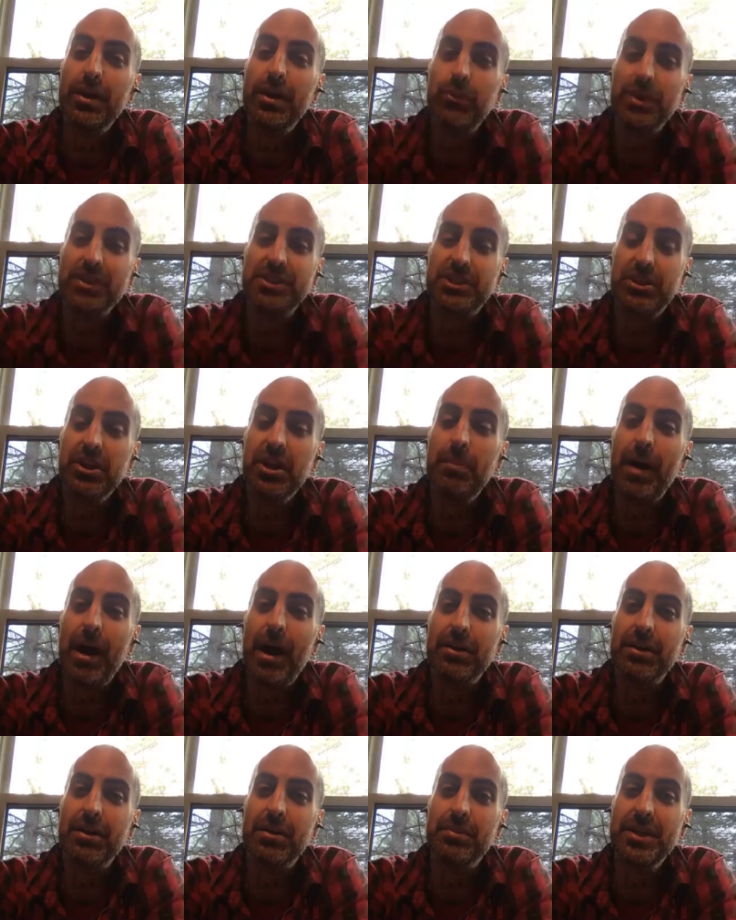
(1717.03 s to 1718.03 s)
good about
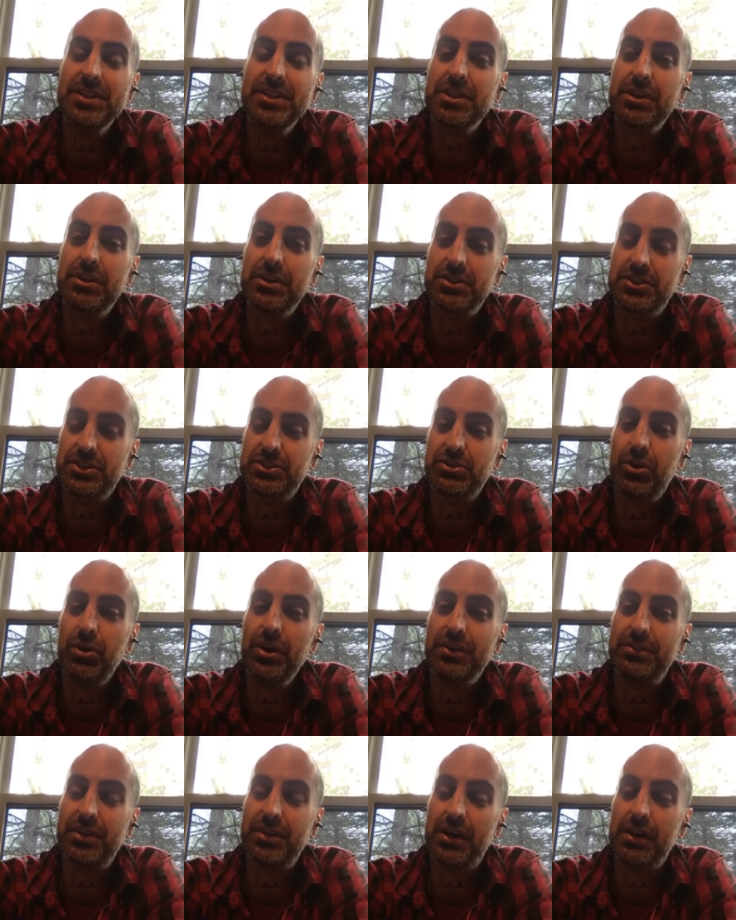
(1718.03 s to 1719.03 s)
him? He's a good
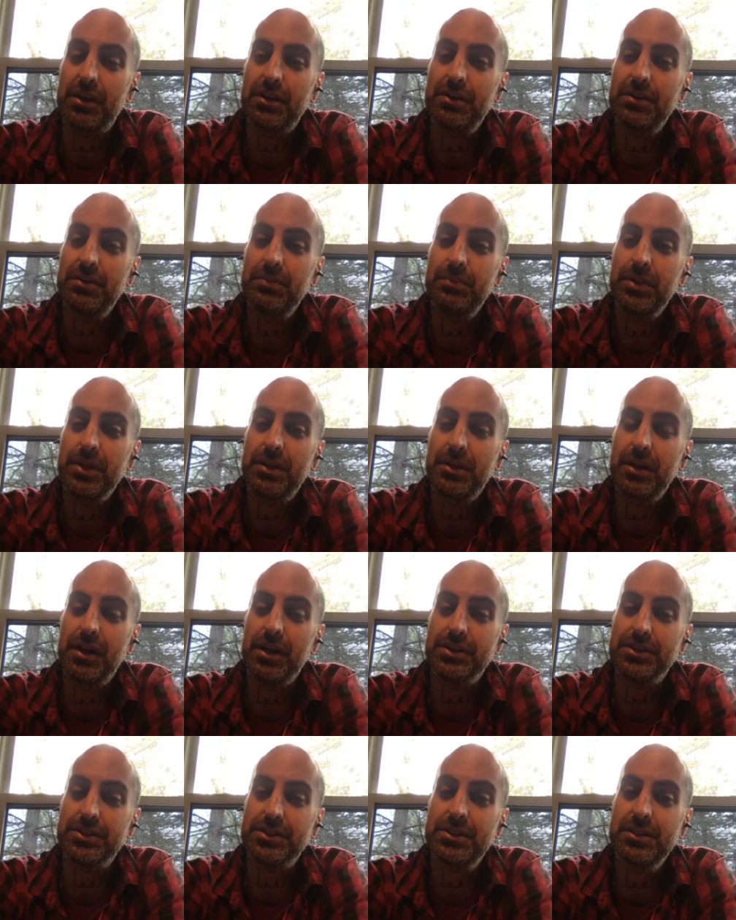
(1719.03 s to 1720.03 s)
storyteller
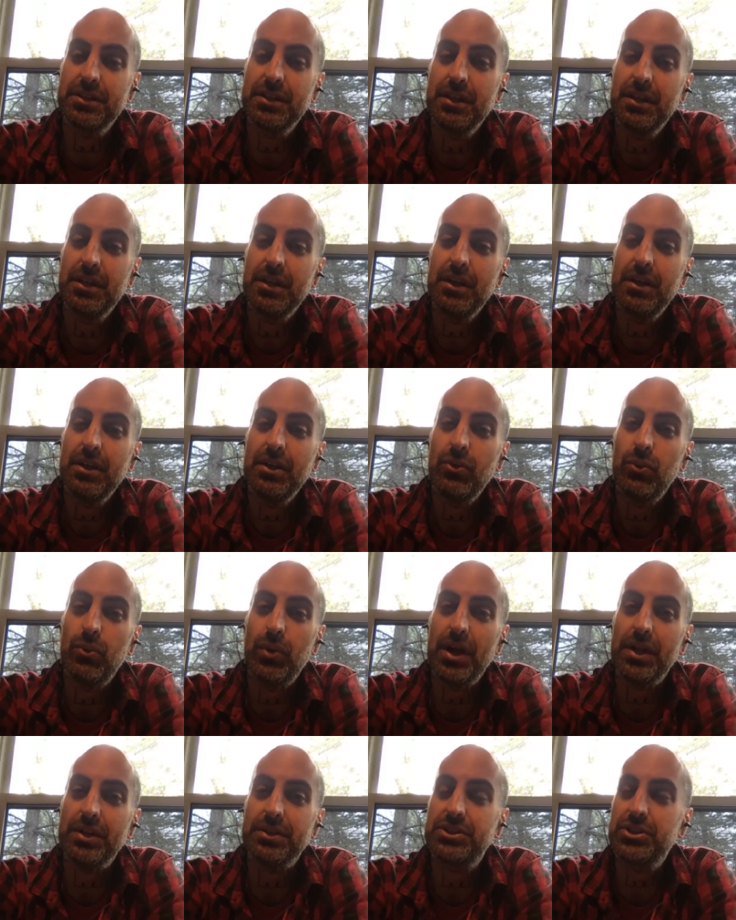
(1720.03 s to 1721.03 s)
because
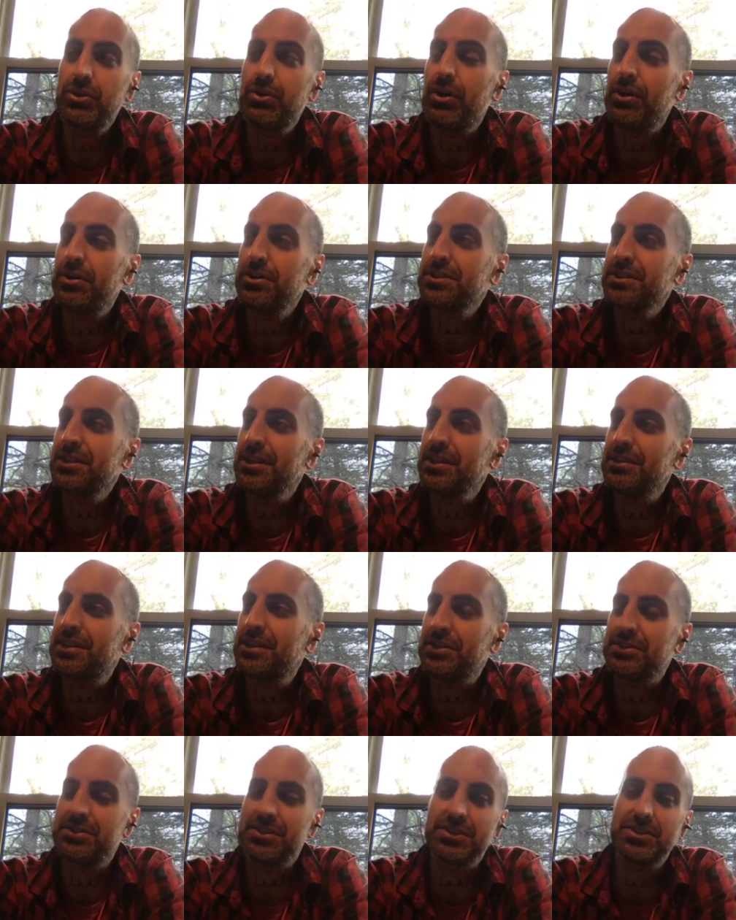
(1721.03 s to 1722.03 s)
when Joel Osteen
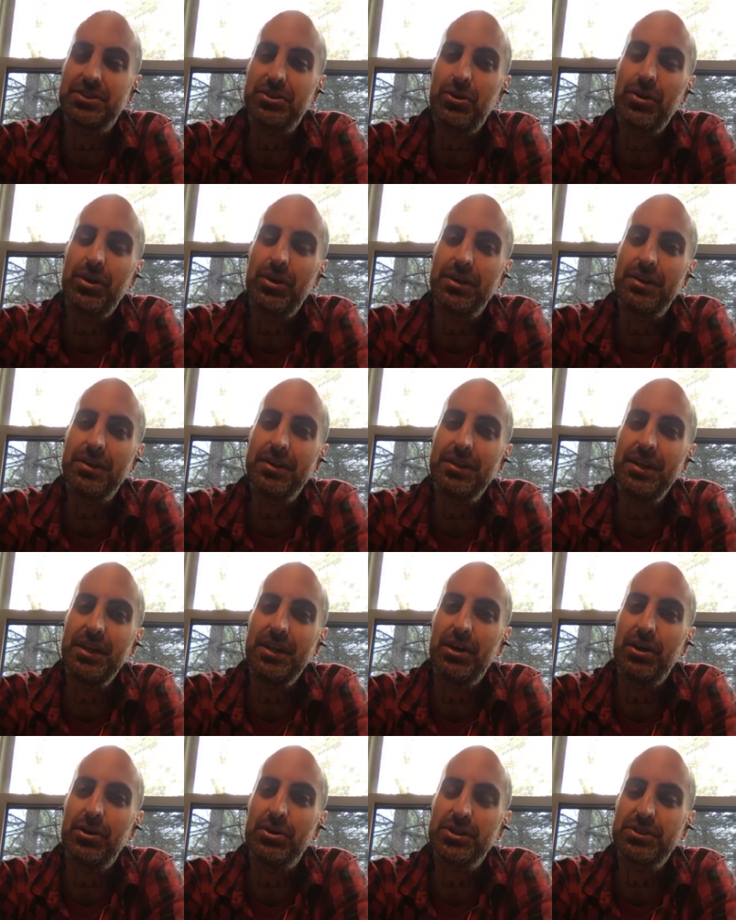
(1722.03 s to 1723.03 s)
tells a story, he
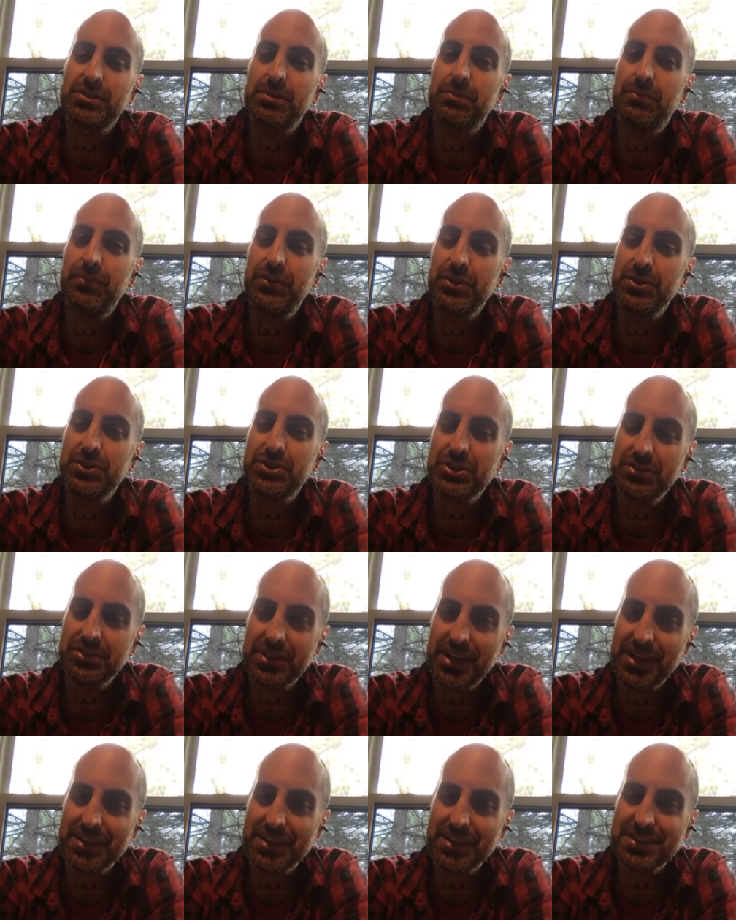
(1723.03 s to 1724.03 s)
goes from future
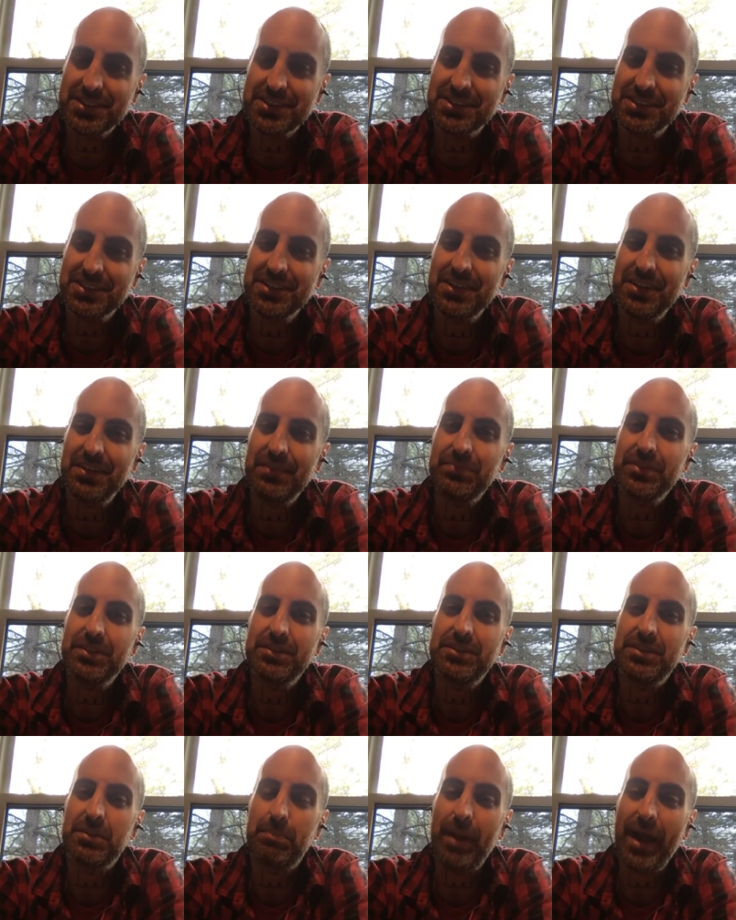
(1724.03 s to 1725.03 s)
tense
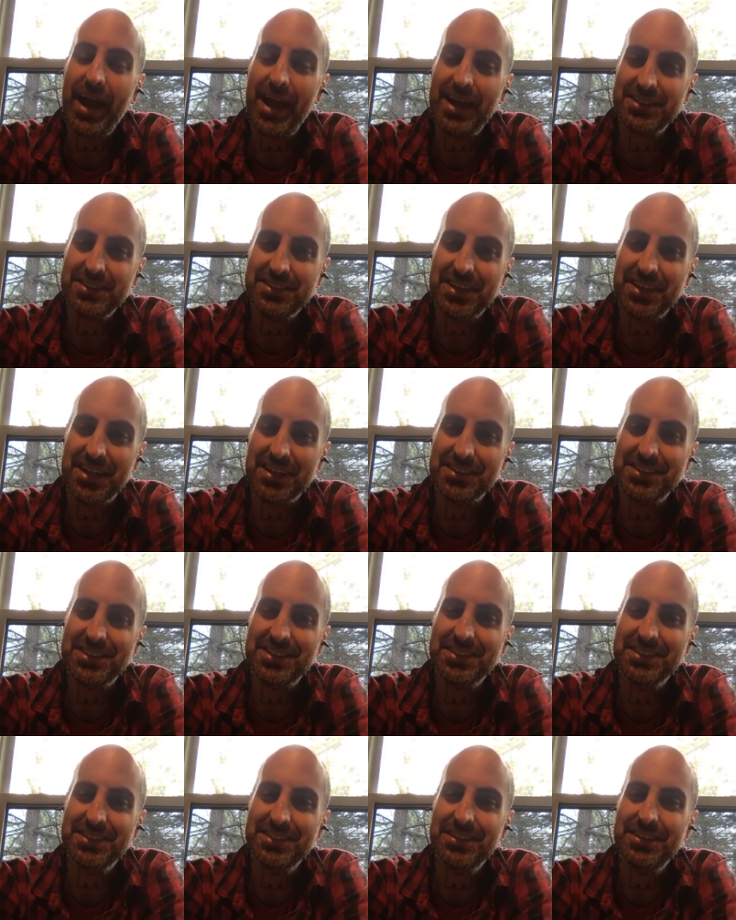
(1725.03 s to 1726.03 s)
to past tense
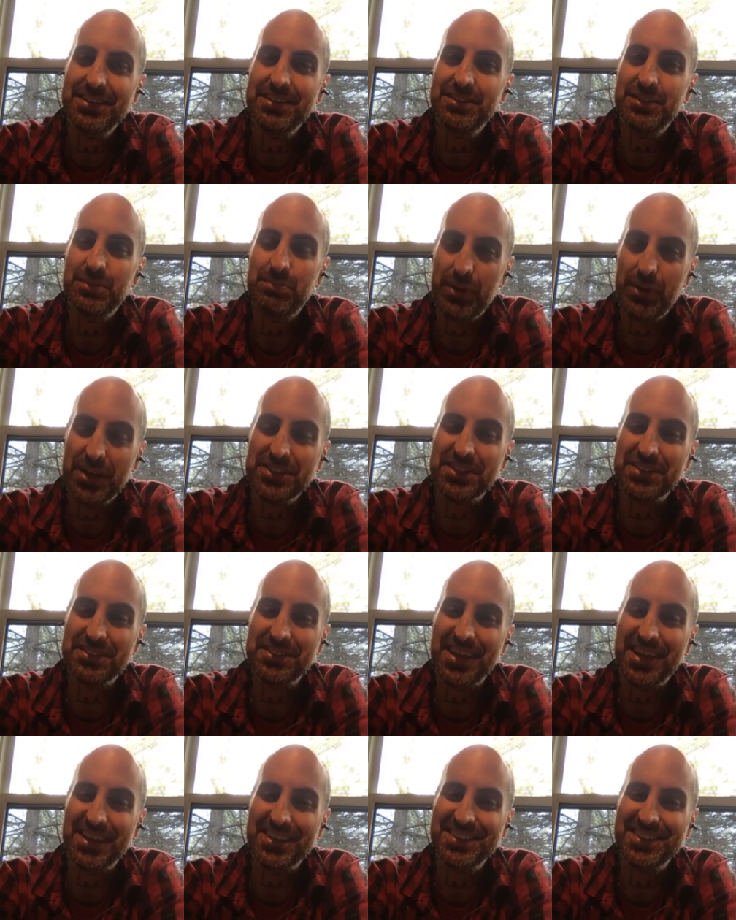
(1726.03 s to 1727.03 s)
to present
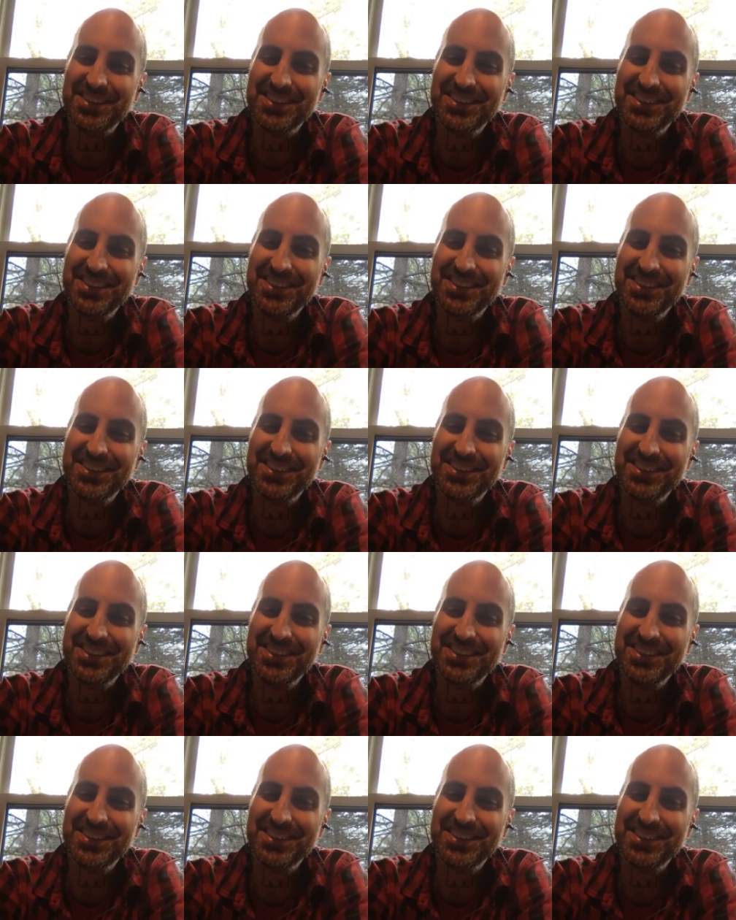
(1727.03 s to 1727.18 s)
tense.